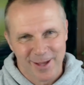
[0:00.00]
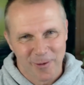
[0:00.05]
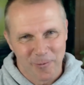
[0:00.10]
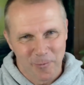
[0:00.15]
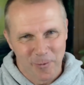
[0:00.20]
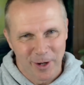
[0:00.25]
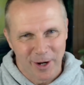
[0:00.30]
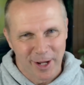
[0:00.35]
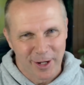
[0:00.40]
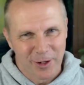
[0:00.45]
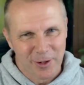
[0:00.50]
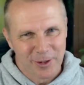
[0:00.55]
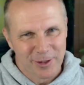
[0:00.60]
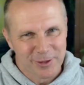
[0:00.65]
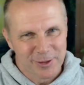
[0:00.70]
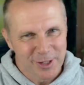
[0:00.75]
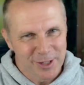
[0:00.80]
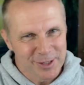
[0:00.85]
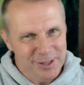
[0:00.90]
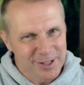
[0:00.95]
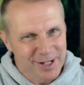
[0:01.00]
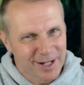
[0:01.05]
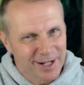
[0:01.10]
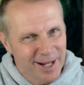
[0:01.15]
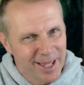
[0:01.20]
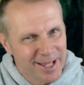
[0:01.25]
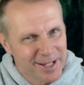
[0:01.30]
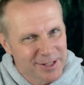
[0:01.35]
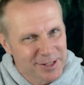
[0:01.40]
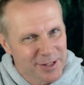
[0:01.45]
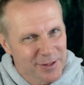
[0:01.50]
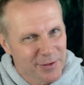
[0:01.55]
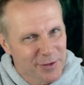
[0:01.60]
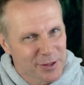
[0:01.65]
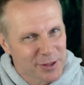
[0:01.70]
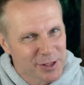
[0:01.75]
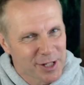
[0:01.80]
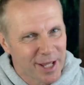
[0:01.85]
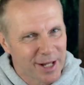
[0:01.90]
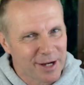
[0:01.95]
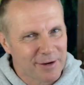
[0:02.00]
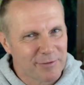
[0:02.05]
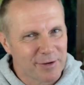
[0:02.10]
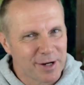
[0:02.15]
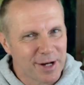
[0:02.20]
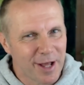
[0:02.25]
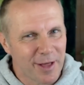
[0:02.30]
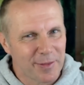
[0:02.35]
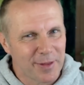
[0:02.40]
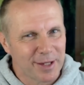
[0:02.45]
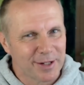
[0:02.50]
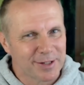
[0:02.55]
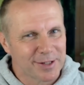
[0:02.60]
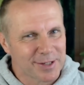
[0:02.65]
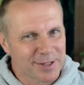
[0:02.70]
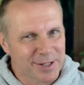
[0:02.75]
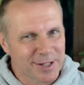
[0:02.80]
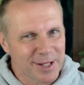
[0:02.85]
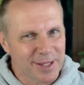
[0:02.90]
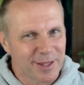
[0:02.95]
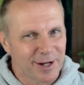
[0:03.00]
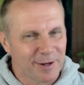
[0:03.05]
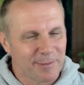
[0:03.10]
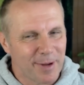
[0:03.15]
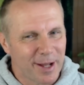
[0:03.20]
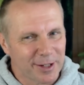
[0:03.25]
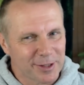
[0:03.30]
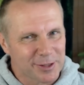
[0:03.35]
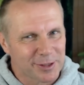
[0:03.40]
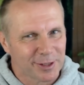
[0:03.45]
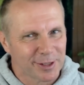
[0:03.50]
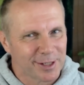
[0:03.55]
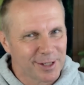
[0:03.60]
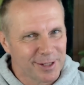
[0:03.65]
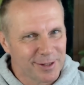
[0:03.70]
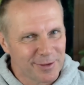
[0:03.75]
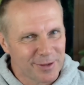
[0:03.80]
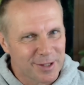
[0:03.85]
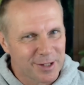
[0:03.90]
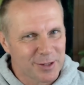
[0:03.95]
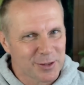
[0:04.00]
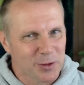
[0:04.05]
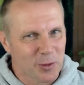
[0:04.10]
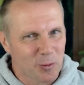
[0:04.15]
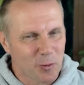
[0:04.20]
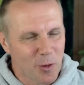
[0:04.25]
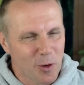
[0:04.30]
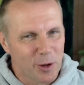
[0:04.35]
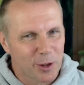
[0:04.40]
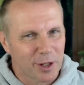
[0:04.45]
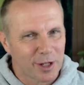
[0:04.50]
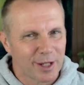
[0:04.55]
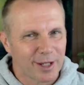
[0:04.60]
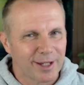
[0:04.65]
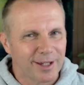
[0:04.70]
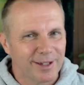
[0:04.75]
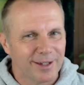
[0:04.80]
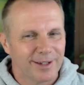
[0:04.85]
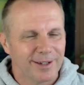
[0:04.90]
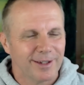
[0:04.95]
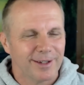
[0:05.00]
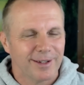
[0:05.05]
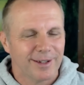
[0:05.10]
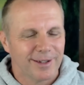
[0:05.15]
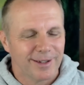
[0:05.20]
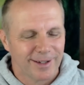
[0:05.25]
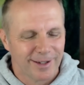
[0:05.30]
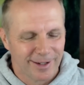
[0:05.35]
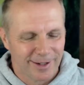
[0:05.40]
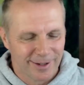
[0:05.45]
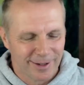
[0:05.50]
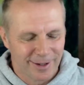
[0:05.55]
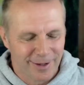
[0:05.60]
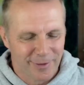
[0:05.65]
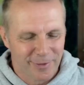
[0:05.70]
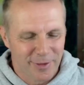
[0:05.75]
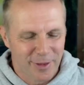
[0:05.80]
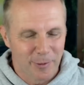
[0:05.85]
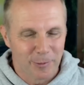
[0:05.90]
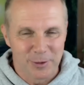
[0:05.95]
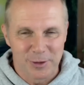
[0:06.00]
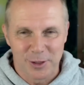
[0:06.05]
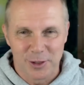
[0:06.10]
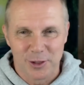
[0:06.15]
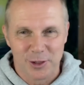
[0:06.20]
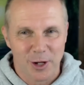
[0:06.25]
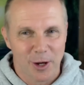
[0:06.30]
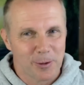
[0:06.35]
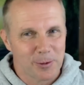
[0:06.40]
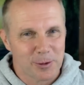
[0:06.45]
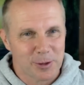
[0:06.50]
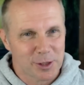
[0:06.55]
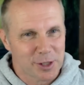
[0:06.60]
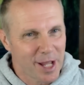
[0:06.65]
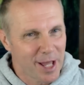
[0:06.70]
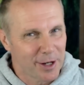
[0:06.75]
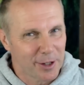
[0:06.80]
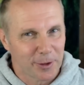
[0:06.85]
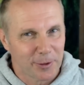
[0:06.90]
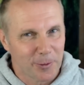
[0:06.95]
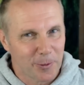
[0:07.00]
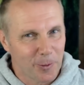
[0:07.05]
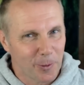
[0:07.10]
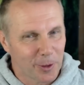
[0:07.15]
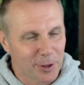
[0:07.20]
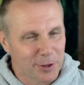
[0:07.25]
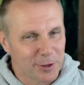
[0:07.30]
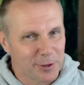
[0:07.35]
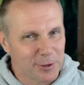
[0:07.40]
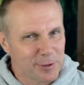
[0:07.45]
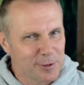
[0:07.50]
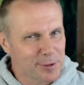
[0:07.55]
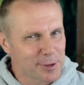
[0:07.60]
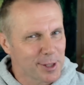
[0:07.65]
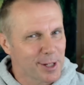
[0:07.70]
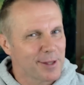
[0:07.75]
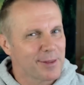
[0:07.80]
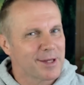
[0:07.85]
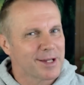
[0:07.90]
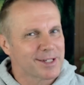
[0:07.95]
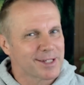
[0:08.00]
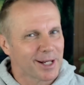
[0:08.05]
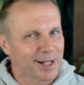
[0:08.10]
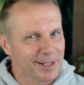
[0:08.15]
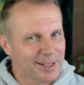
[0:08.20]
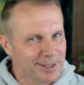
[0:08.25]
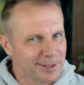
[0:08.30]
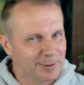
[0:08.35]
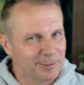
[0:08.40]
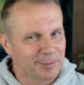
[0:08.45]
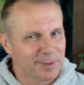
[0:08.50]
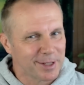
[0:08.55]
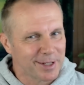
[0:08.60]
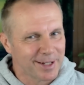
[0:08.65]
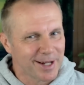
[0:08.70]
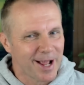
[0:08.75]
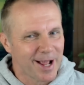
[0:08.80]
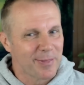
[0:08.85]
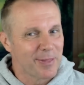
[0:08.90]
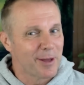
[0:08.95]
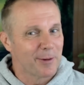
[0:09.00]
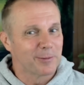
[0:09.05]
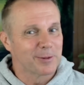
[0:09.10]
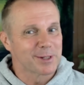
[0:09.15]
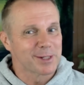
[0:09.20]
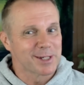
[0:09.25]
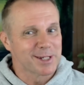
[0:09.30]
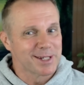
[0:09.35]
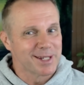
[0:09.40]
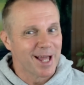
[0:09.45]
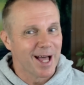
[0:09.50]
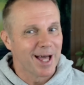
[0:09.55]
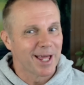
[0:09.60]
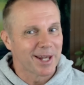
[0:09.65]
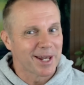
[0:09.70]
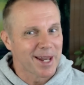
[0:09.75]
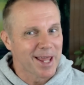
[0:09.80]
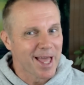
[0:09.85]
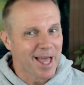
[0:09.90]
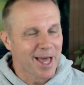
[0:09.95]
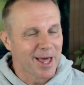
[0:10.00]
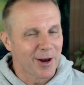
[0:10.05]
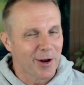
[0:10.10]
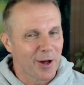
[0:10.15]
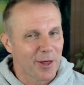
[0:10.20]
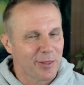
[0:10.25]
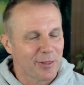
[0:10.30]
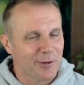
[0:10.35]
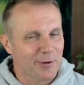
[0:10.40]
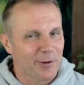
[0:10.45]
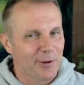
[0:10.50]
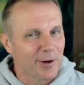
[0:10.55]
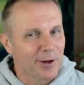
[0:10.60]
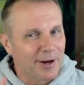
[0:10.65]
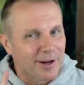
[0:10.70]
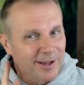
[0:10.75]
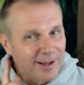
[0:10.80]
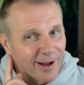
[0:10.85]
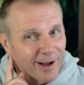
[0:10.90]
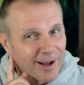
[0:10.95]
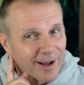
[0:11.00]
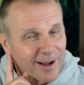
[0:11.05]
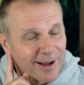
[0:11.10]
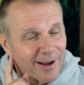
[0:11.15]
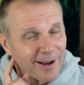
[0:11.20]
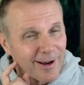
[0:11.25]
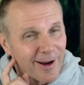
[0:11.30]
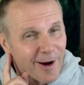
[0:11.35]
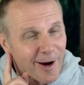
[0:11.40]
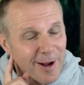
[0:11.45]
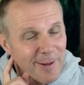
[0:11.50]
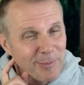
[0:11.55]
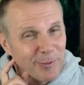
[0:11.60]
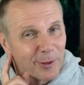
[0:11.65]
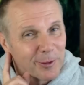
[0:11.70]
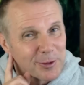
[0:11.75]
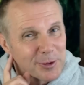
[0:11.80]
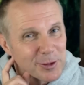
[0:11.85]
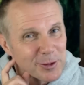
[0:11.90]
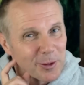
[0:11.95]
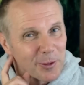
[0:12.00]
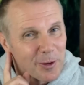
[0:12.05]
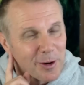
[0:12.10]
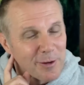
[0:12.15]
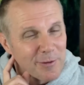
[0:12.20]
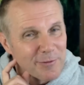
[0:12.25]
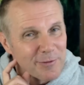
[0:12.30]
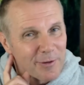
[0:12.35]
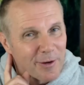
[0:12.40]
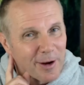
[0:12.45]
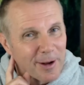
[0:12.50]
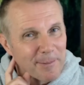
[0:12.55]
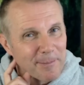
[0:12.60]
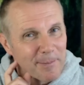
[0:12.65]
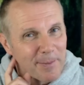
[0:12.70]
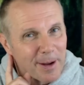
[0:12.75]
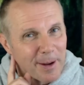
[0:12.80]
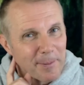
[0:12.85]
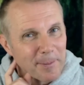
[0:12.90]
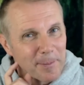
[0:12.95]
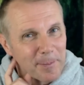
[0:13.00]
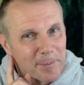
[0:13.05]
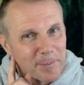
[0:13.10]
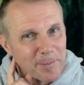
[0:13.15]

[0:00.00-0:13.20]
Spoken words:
when I just glance at the chat every now and then to see that things are working, there was no chat at all, and usually there's a little bit, and there was none, and I thought, I'm not sure if I'm